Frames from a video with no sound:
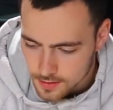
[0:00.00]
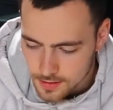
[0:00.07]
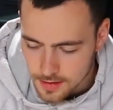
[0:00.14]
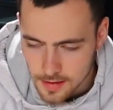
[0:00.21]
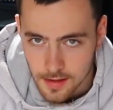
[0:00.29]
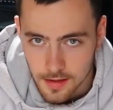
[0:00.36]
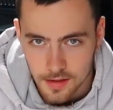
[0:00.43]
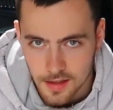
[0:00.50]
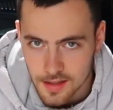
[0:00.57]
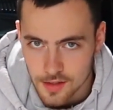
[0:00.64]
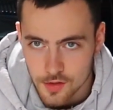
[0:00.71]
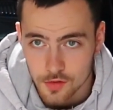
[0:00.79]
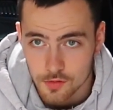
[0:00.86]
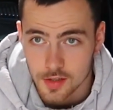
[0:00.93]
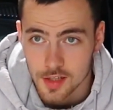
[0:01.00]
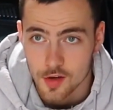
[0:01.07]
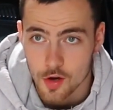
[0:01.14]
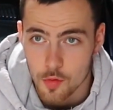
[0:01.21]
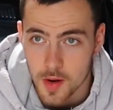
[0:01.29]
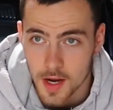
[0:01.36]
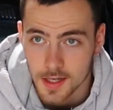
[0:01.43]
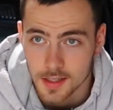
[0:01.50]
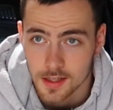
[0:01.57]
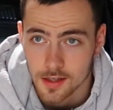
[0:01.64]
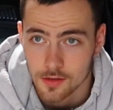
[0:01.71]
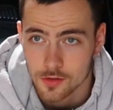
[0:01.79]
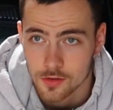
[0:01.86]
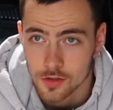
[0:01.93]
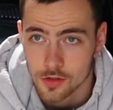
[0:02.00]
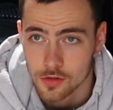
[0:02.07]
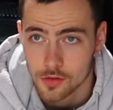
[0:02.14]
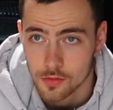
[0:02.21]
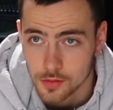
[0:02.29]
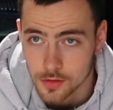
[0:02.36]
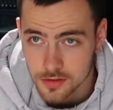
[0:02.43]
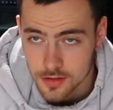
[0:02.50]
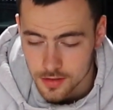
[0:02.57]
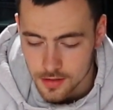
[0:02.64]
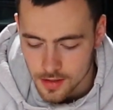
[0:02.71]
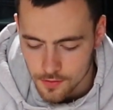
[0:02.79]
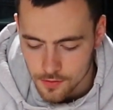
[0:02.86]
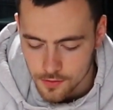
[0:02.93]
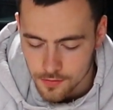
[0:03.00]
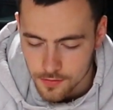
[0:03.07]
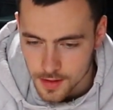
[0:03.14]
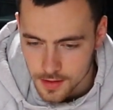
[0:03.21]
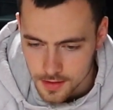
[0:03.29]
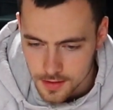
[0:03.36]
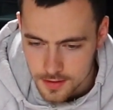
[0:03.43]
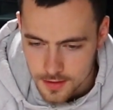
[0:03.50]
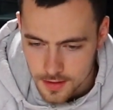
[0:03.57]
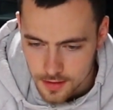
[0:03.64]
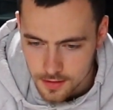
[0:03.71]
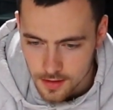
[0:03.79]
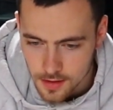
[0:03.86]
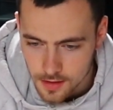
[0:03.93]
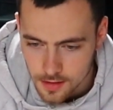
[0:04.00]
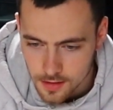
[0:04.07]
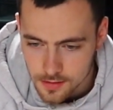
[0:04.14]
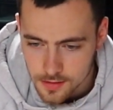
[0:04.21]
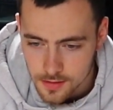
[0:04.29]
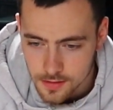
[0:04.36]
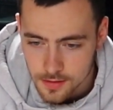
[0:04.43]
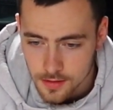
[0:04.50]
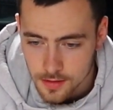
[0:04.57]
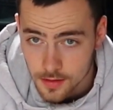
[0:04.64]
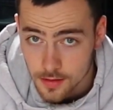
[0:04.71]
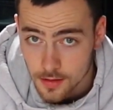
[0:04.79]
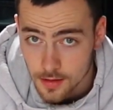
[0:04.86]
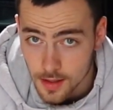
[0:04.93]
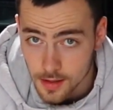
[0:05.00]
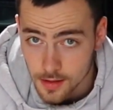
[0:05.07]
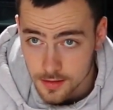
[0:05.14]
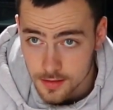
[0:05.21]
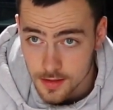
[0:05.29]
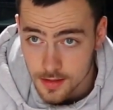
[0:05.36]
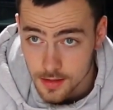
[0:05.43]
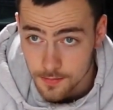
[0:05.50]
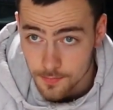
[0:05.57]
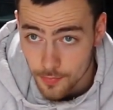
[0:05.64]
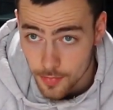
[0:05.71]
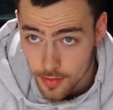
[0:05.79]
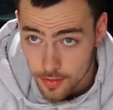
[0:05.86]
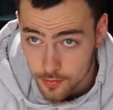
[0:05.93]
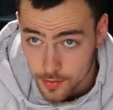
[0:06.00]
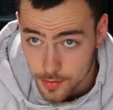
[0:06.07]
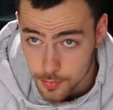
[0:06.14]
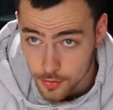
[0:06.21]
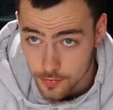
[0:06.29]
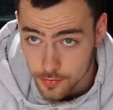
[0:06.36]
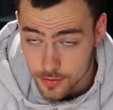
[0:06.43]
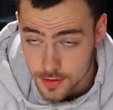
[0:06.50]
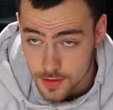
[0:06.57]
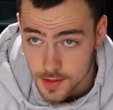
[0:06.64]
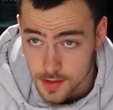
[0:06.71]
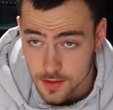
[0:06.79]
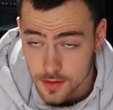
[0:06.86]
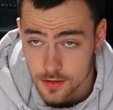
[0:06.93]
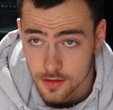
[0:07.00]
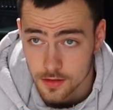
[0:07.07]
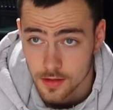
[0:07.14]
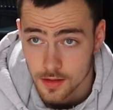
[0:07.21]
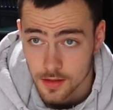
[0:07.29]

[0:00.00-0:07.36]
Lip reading: I can't really go back now, so we'll just have to find a second-hand LSD 3.46